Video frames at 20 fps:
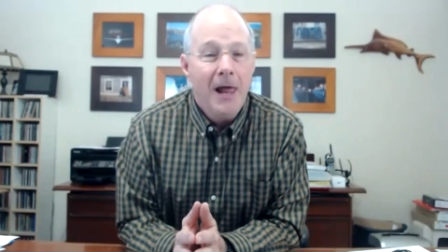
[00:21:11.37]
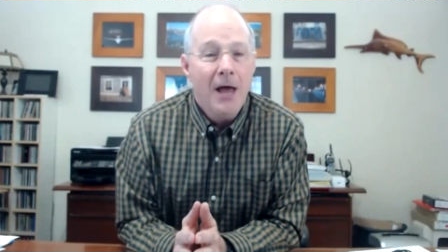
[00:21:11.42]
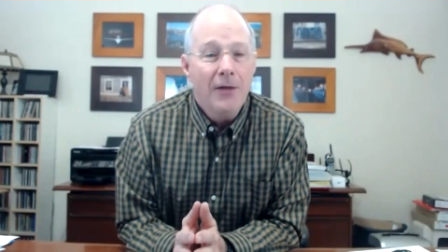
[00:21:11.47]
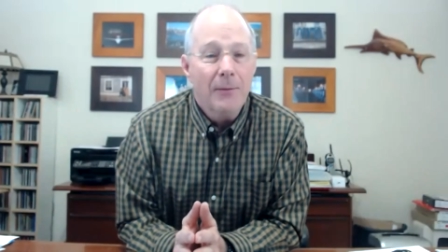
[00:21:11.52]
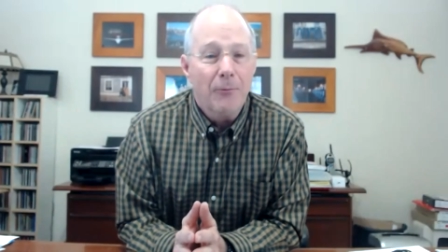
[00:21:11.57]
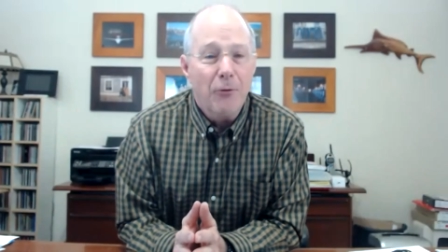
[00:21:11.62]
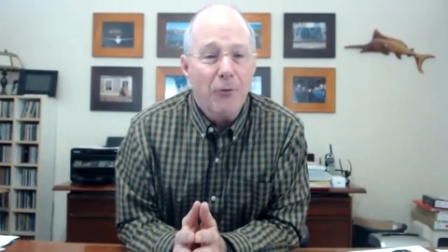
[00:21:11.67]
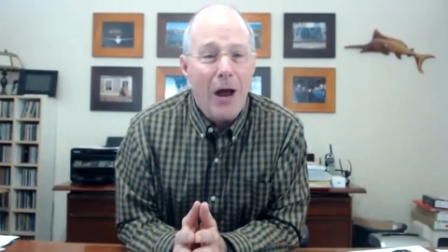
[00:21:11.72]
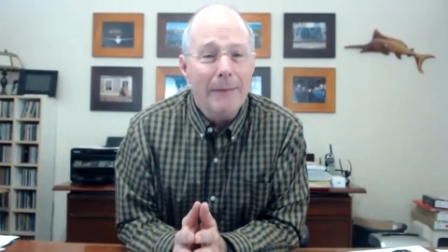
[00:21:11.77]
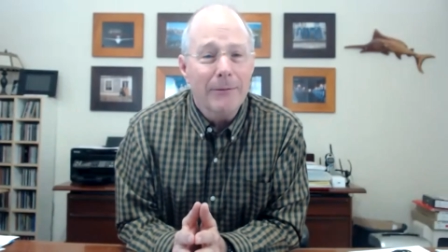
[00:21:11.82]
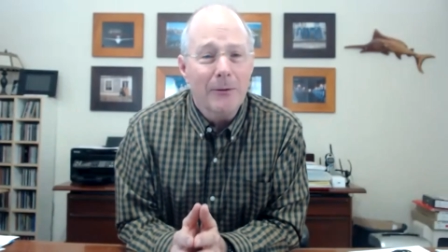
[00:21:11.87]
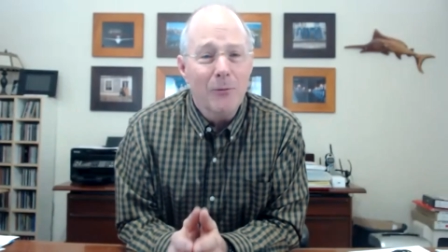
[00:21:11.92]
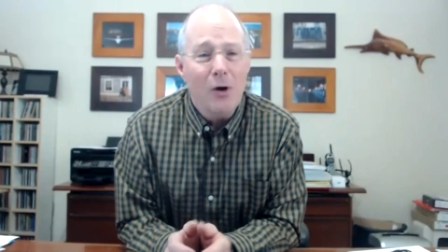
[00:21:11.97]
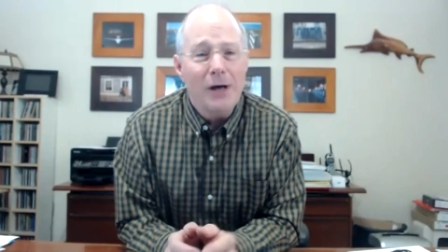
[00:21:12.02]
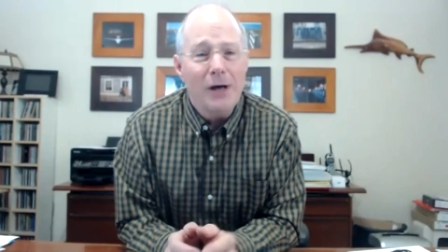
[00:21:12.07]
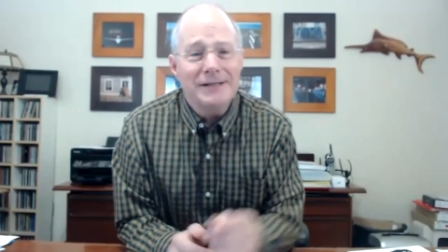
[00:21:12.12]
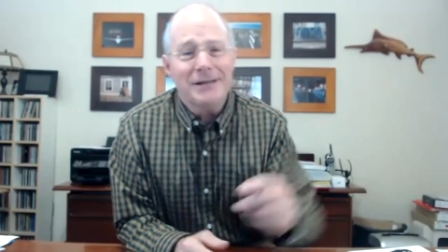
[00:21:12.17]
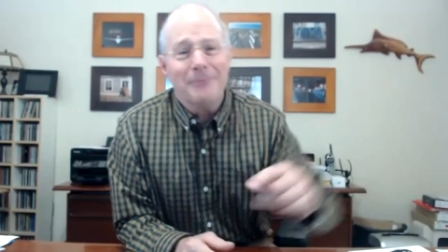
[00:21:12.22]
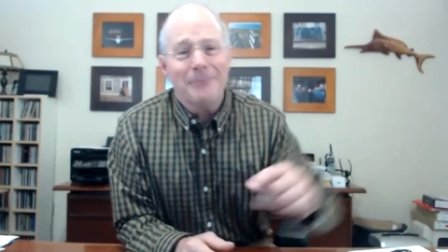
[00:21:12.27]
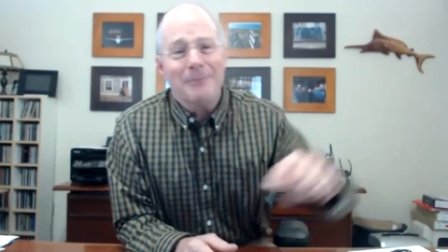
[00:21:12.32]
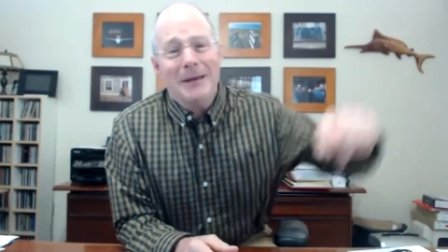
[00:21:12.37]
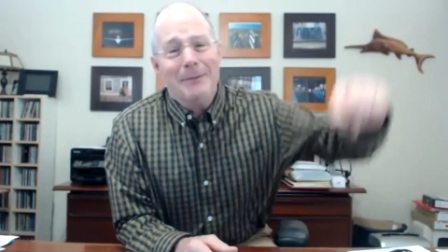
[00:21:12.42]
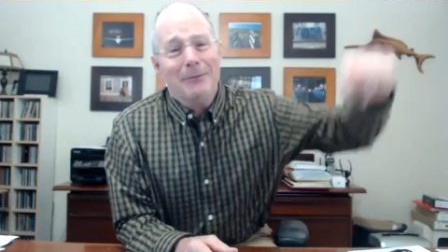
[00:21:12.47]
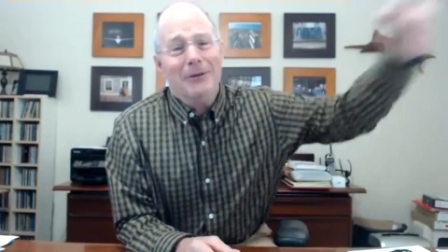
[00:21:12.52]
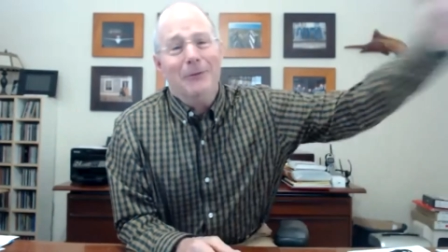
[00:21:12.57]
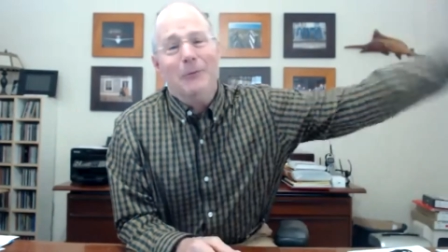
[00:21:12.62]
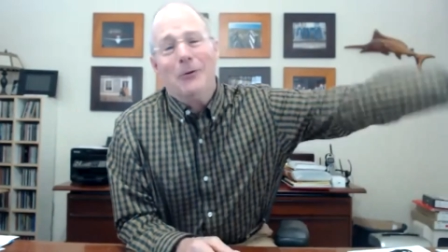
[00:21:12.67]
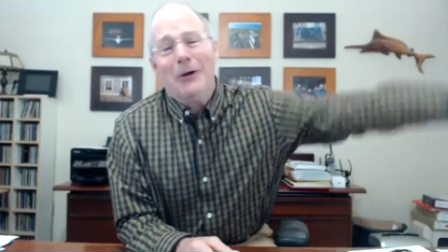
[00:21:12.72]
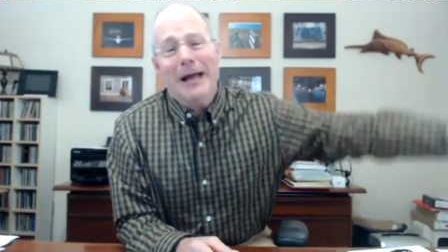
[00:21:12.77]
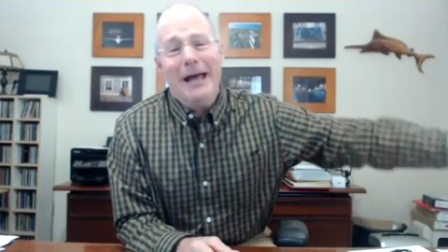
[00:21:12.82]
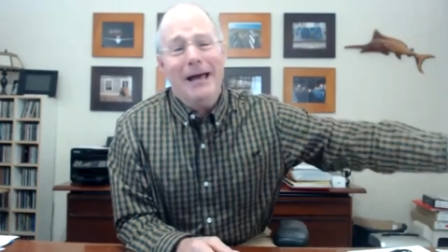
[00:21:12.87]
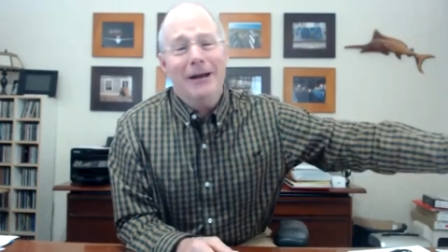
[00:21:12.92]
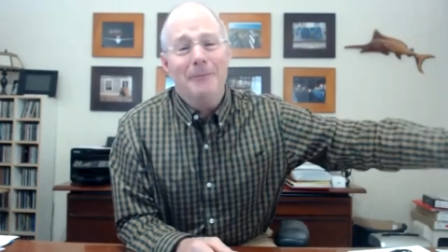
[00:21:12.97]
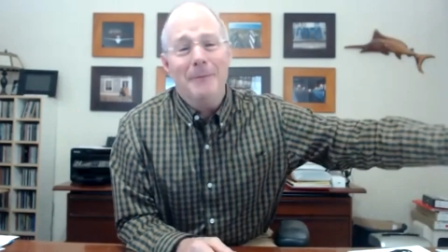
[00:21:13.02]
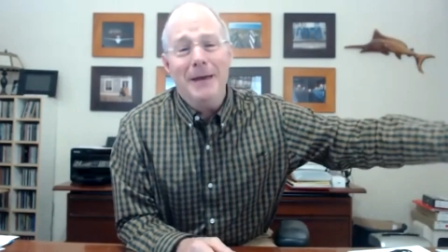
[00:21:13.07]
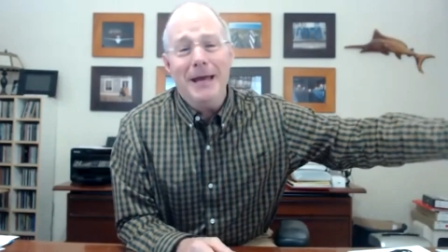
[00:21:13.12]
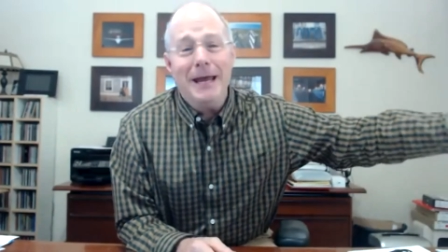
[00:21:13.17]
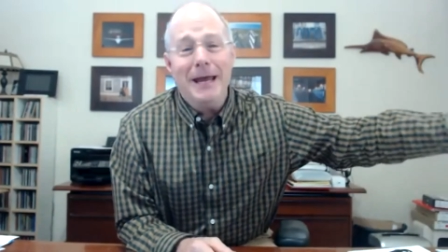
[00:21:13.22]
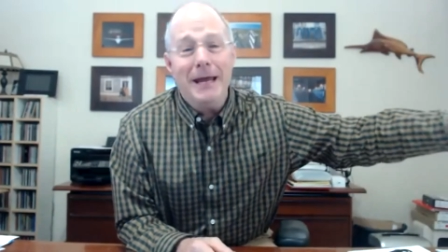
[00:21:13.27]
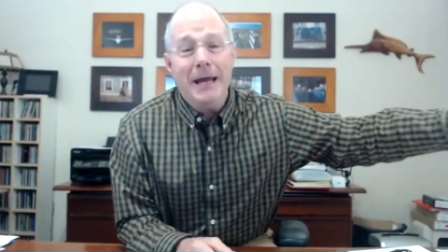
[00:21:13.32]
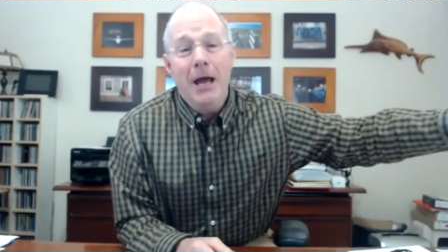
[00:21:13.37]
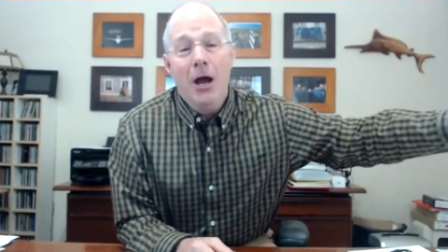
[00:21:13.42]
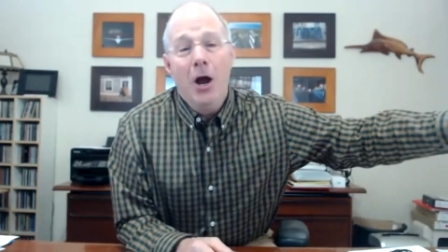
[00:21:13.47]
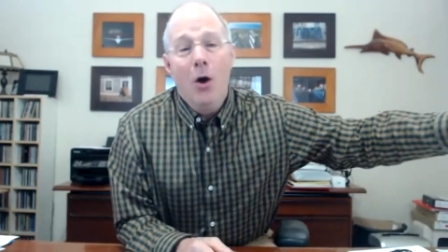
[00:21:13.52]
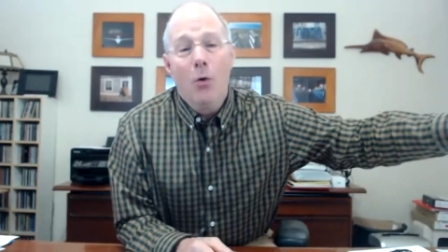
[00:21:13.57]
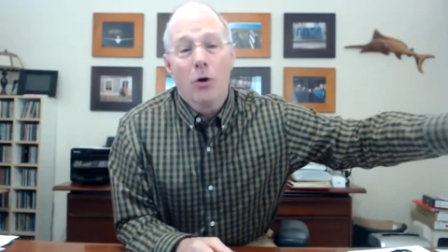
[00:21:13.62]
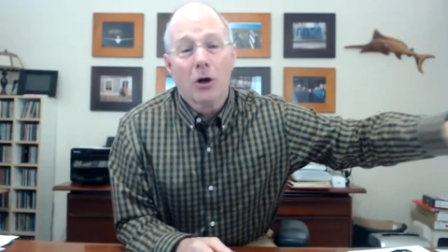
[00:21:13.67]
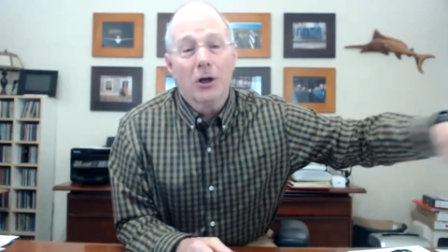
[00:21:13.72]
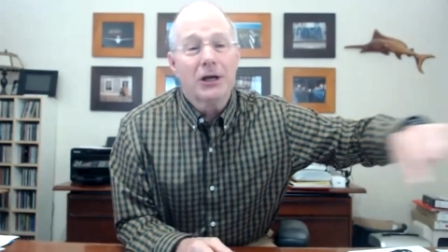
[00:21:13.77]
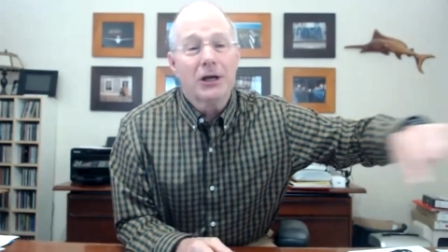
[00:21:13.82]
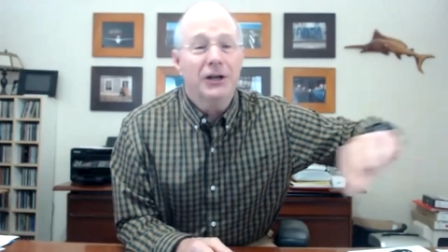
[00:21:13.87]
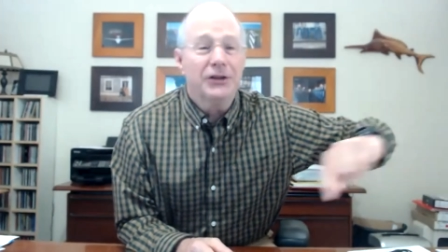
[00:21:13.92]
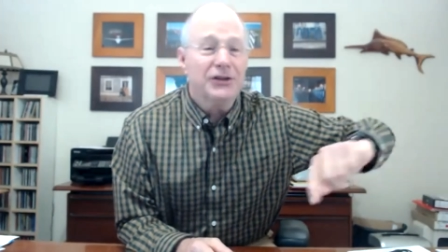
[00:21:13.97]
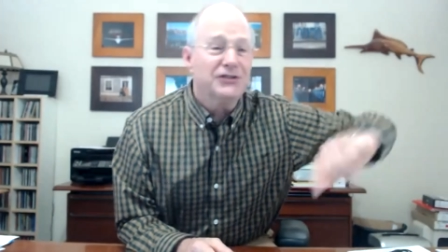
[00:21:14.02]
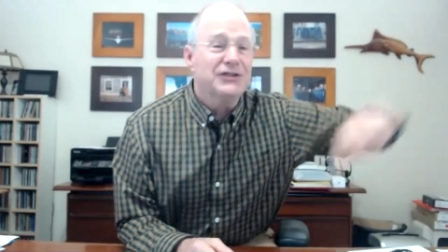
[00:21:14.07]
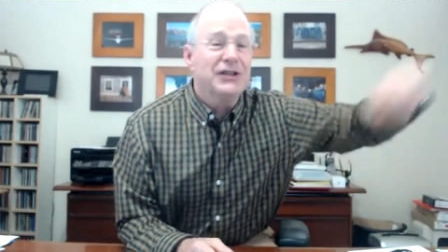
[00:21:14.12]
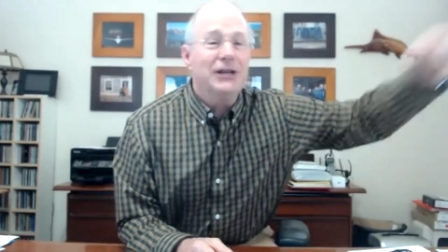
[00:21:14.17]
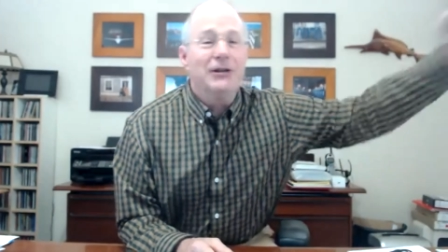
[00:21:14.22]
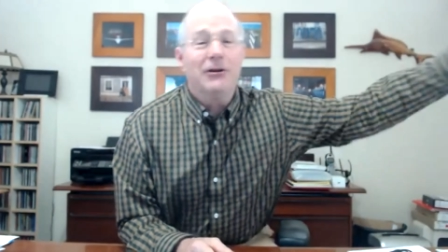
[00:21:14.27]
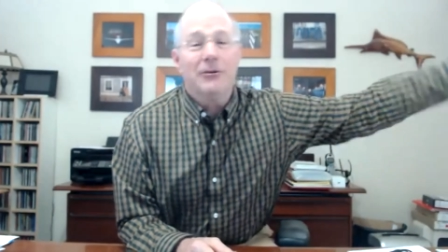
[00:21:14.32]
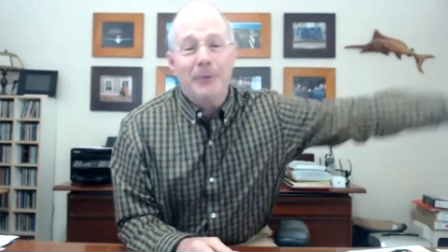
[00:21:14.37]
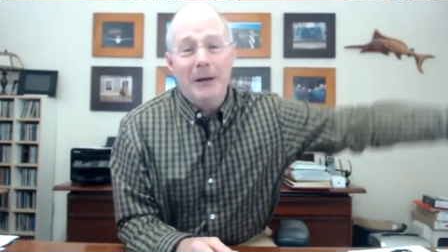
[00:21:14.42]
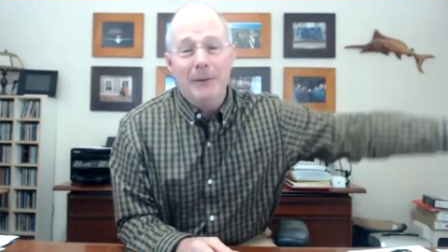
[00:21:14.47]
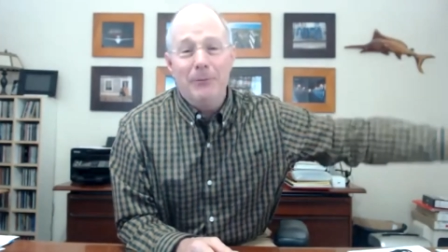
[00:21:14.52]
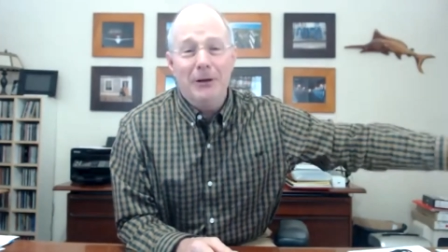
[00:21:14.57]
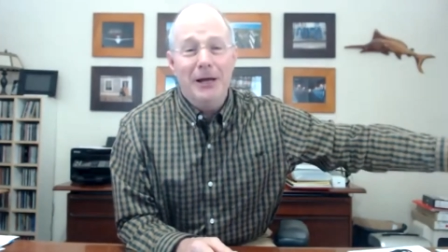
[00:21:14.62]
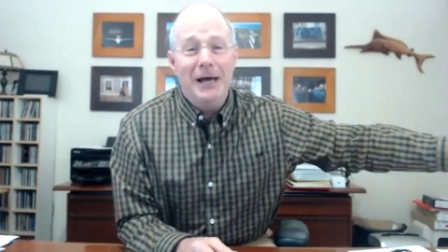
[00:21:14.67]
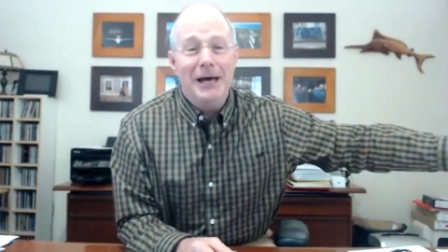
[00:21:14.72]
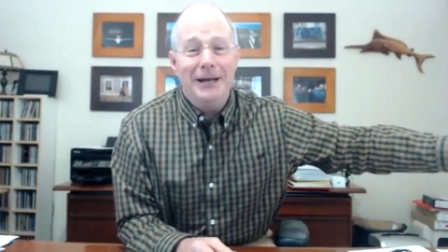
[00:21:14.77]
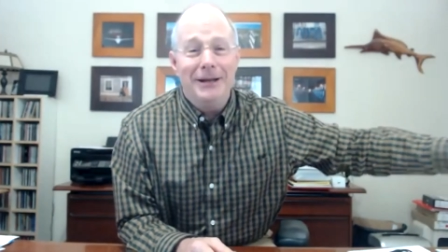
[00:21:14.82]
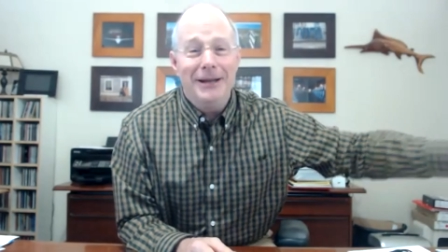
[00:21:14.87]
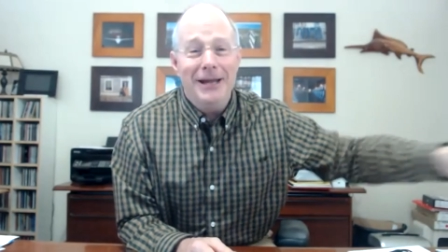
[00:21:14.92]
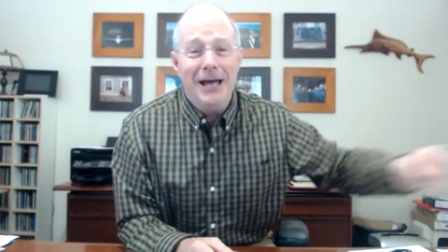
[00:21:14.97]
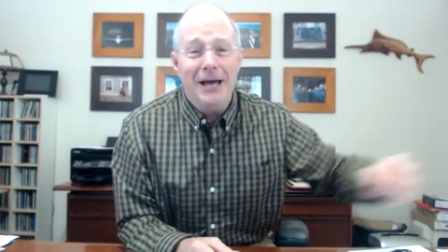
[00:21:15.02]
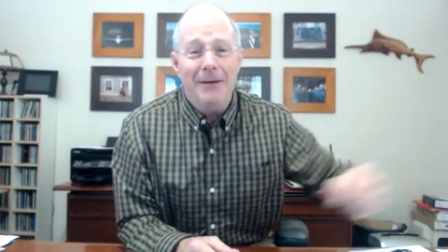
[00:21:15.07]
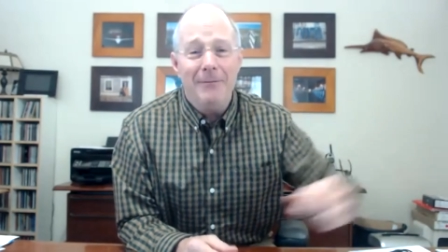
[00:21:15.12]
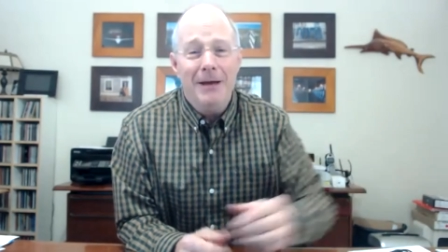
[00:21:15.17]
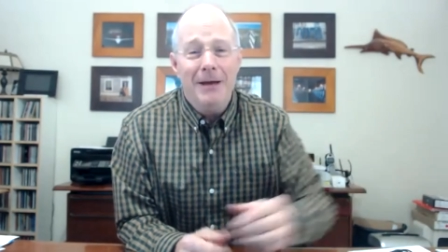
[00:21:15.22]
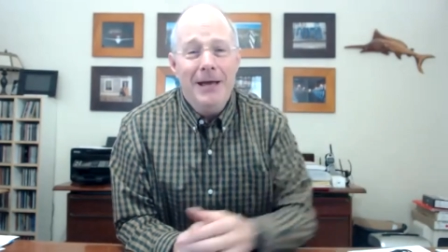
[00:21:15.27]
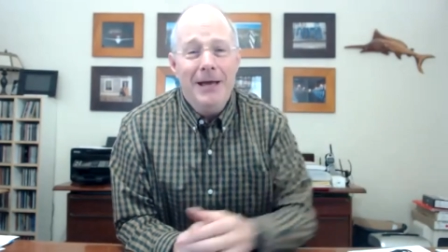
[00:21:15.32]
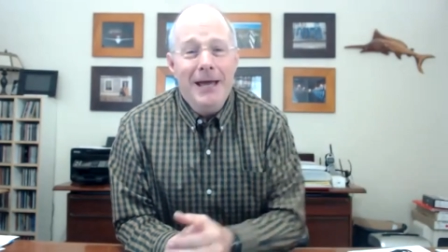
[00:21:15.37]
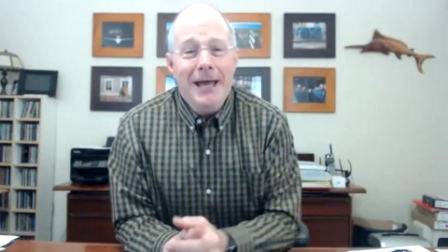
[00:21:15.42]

The problem was the people that were ahead of me were looking at the senior people ahead of them.